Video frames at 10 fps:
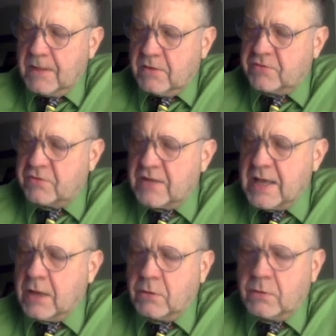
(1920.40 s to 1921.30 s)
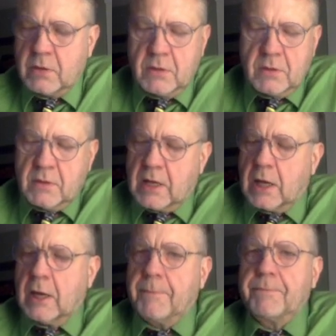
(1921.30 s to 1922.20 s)
So now
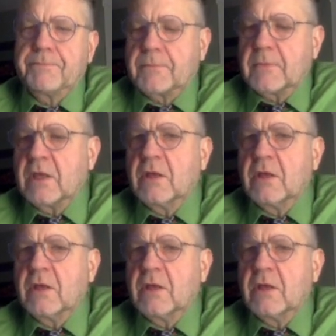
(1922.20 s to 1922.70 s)
you